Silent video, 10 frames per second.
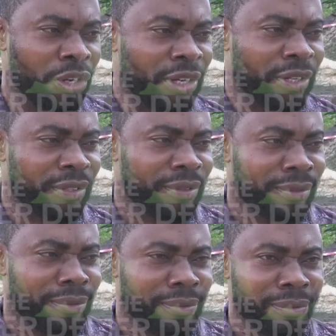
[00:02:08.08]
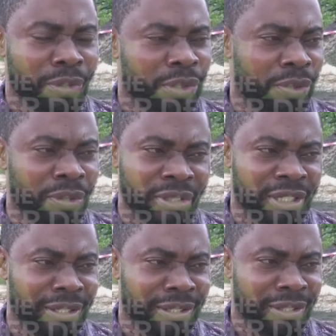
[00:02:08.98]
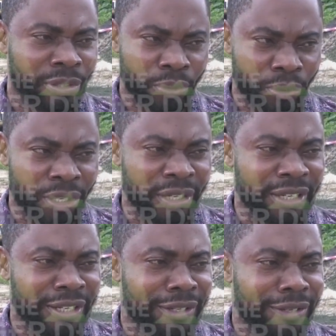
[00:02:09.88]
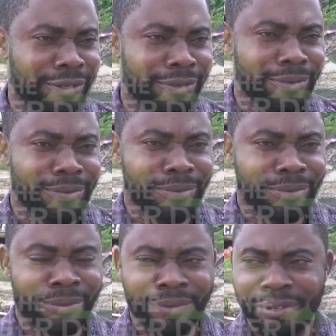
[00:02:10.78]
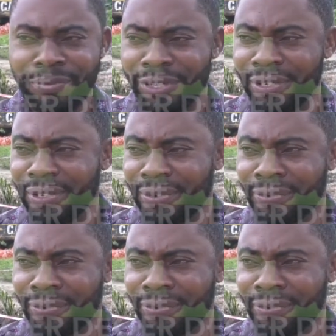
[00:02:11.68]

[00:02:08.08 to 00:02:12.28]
oil, so it's toxic, it's choking. So even